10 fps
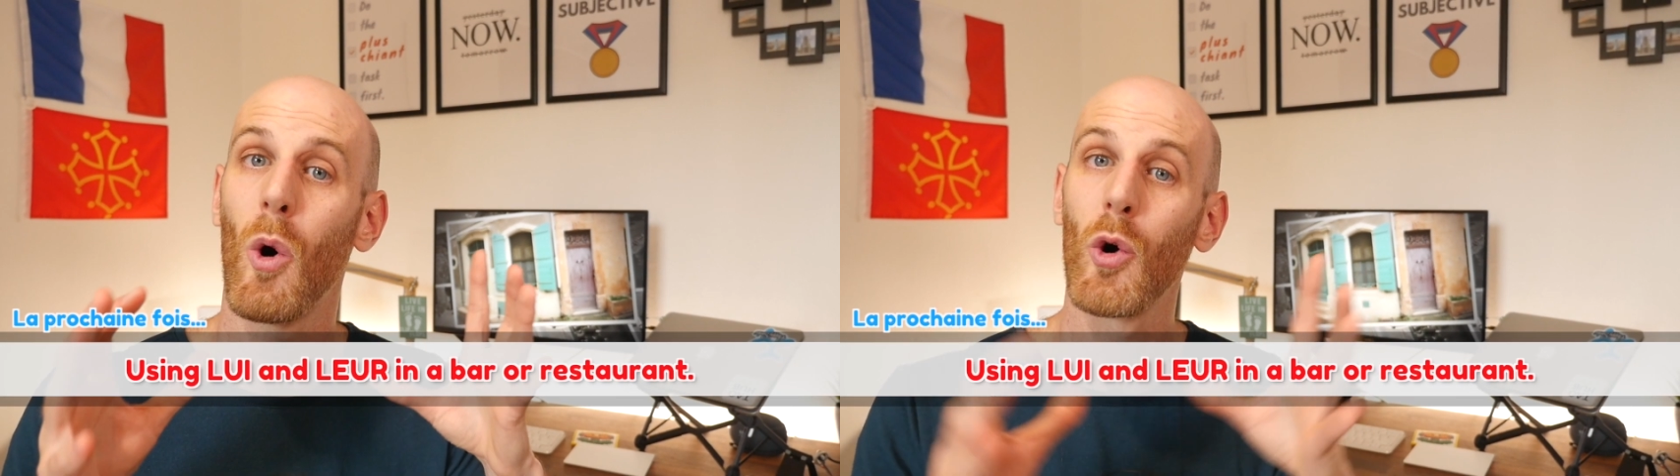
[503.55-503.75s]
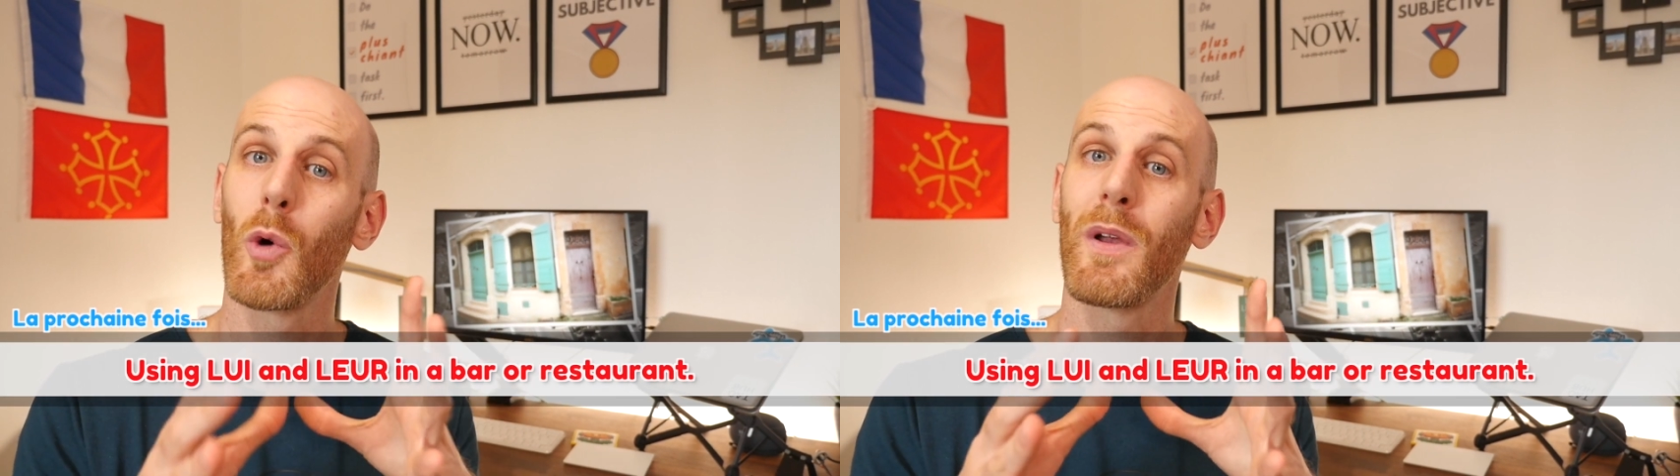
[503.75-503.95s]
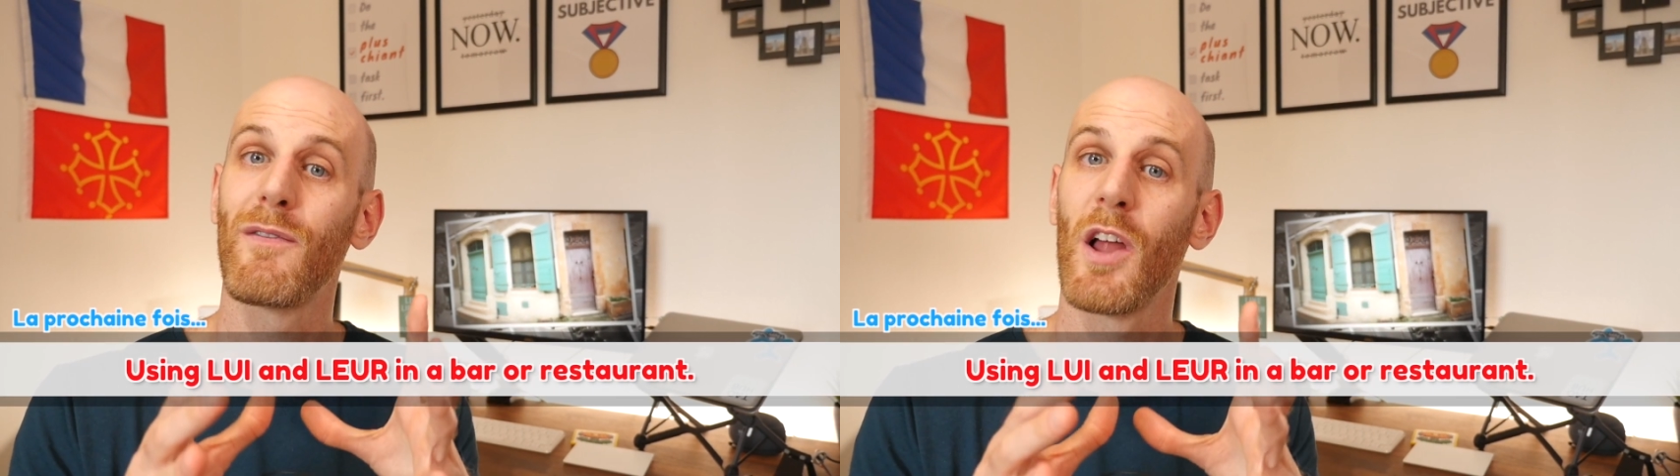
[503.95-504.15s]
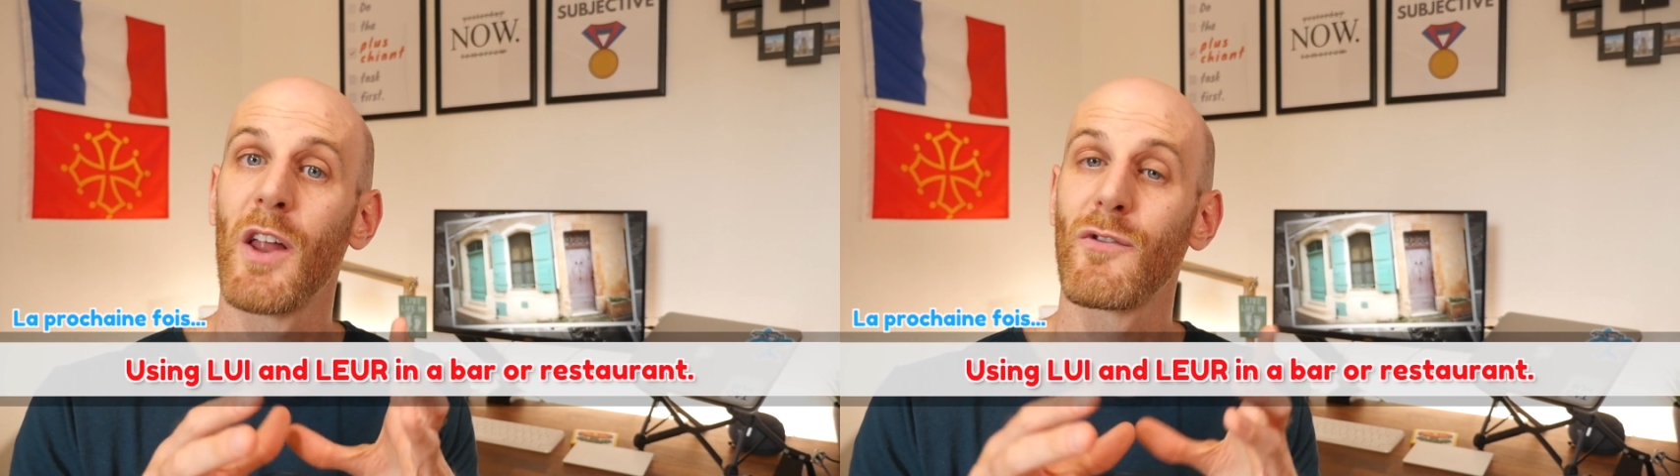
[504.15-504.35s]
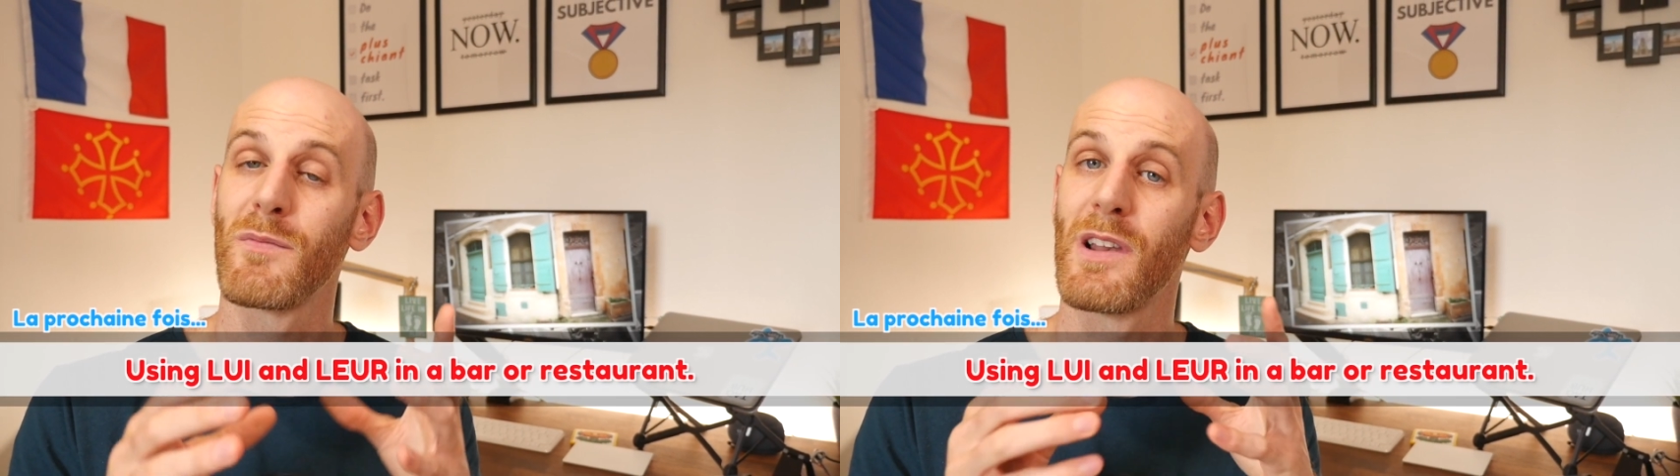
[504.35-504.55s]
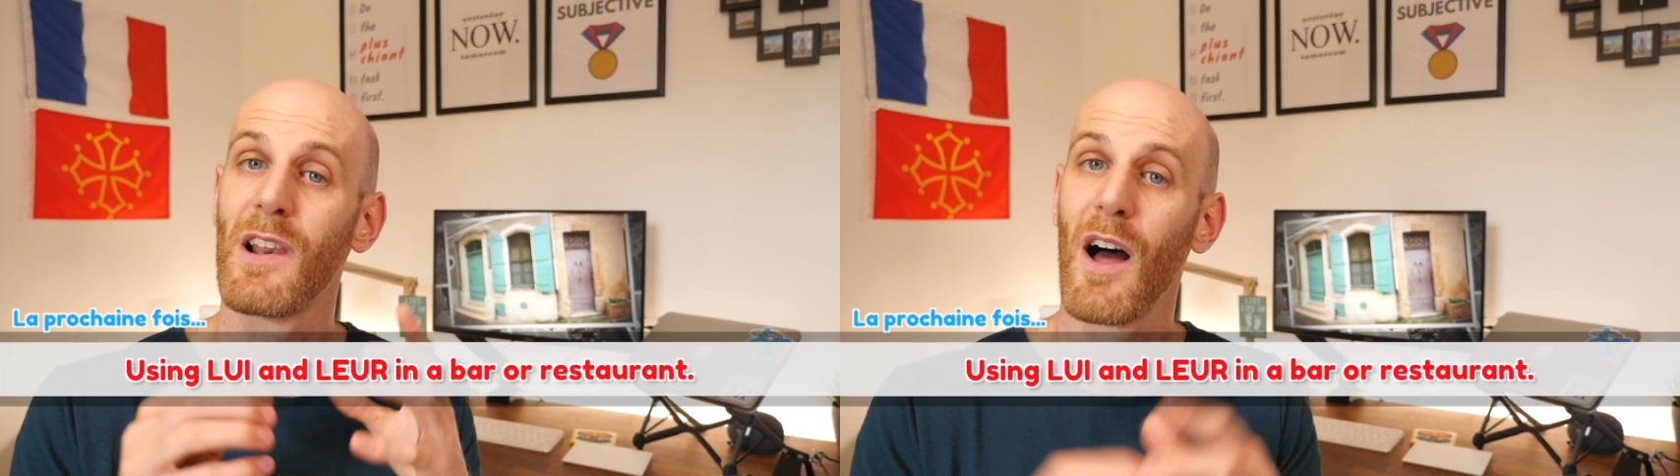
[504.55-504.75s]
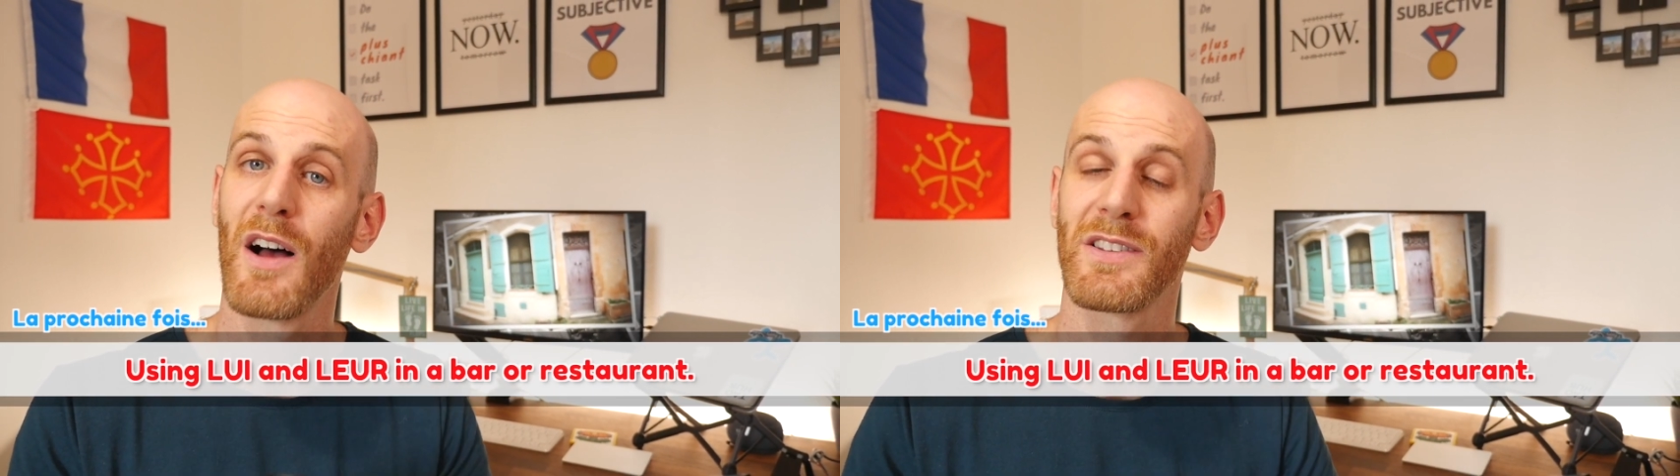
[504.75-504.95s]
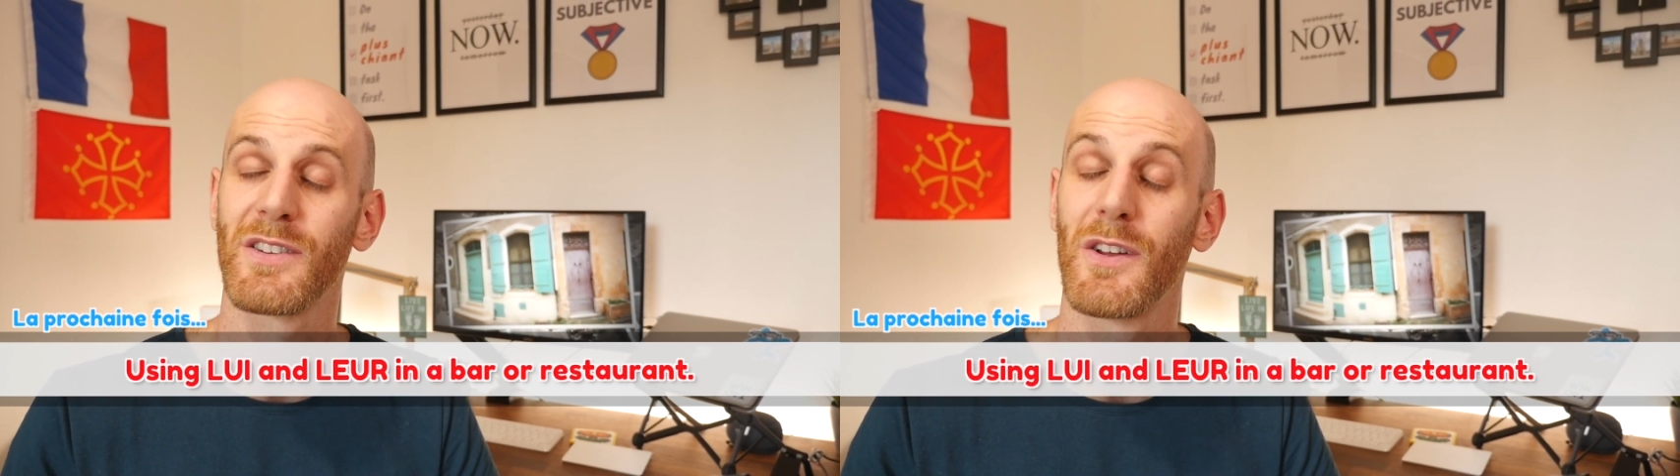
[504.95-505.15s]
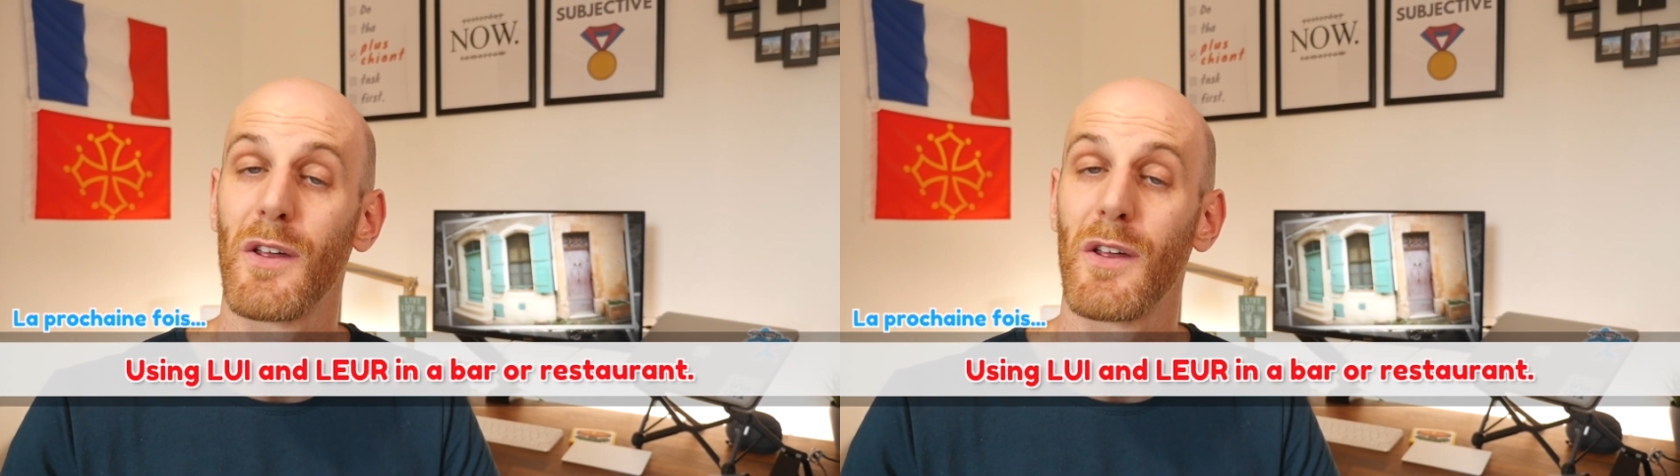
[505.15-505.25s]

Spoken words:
all that we've learned from the last